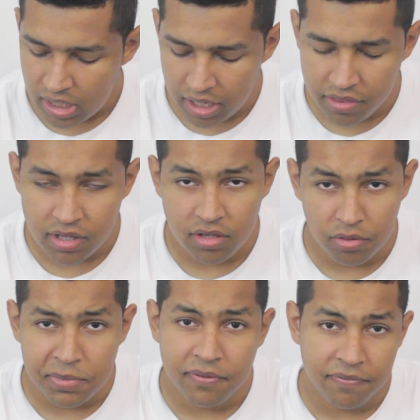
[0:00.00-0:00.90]
I think
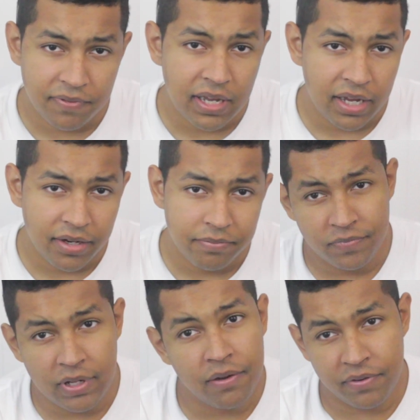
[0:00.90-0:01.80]
you'll be fine.
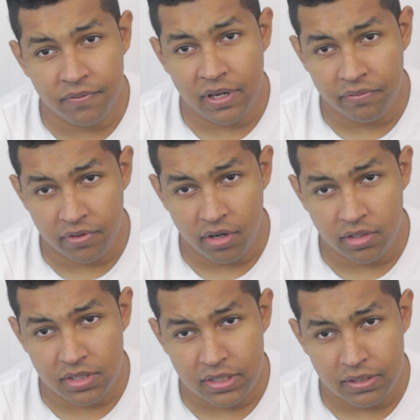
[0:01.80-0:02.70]
Now for the final
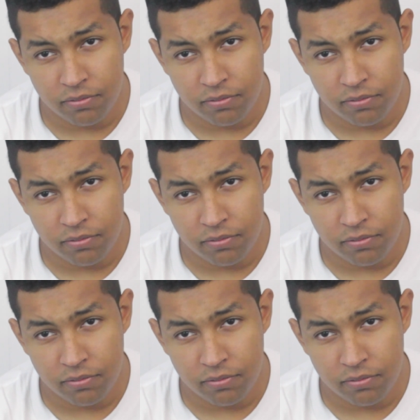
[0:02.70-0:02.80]
verdict.